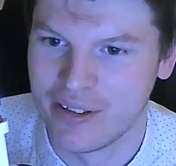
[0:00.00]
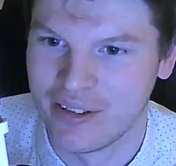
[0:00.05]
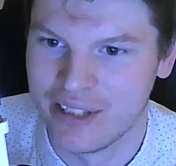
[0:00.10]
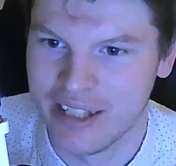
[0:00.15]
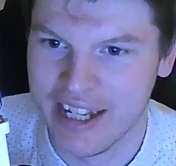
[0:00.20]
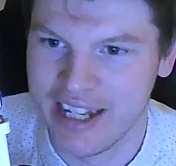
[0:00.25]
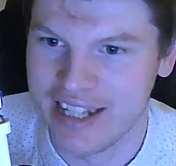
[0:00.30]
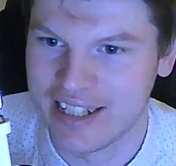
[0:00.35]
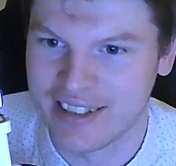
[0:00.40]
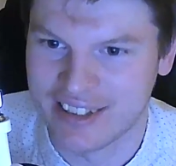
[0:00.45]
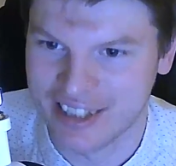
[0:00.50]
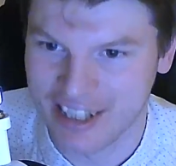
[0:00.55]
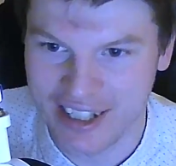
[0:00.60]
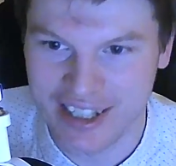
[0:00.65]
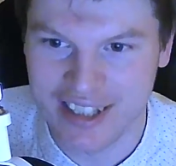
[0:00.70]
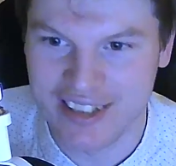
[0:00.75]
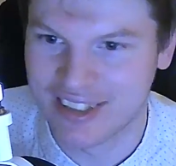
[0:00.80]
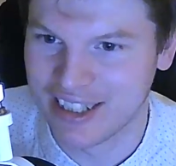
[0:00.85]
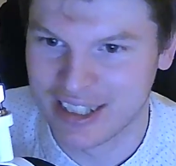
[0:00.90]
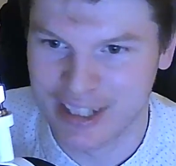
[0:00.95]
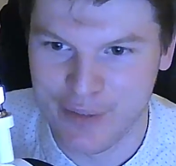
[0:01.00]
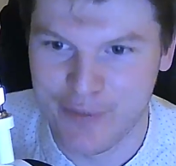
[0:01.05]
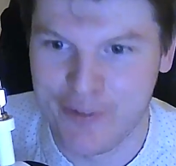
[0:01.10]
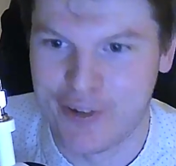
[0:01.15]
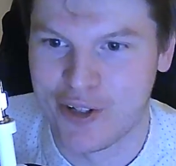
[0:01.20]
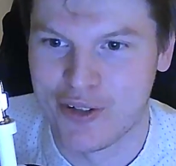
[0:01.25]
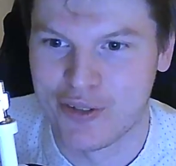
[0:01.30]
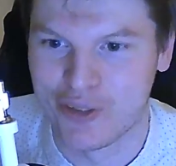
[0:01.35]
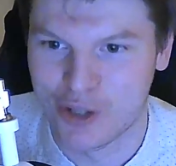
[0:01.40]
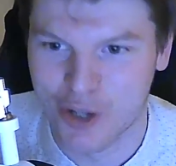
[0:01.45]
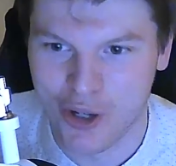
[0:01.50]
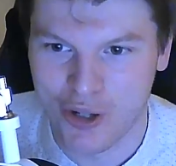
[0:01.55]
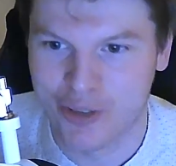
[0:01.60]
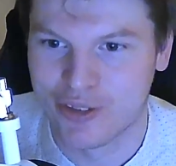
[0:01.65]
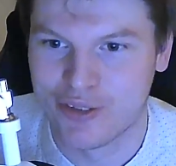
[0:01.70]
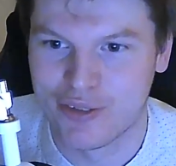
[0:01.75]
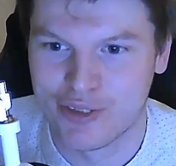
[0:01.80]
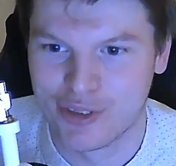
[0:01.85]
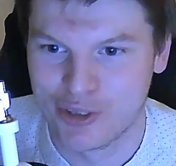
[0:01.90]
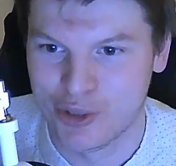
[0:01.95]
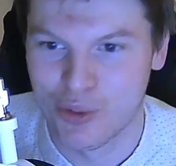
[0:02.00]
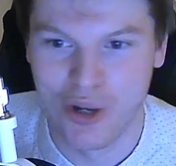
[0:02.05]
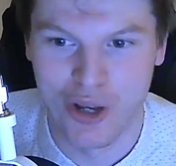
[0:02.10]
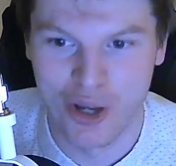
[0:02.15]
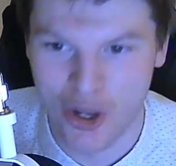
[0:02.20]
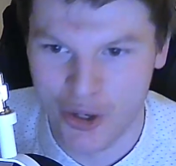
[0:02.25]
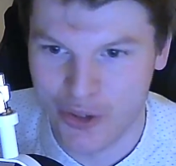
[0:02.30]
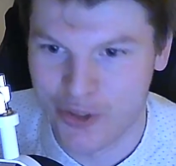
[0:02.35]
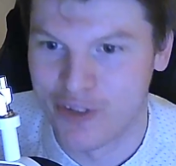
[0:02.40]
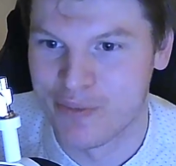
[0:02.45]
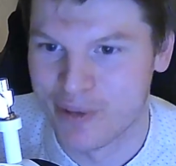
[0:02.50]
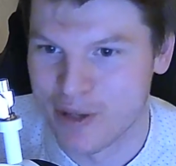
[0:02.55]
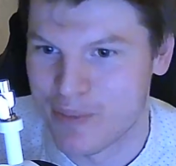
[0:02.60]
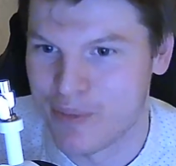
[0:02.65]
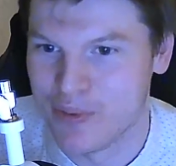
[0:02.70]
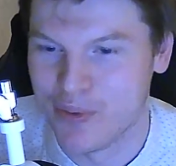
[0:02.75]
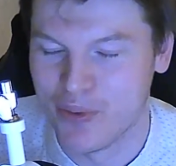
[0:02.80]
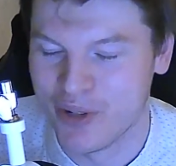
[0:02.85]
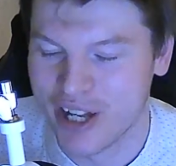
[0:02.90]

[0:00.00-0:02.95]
it's still a significant cost to a lot of people,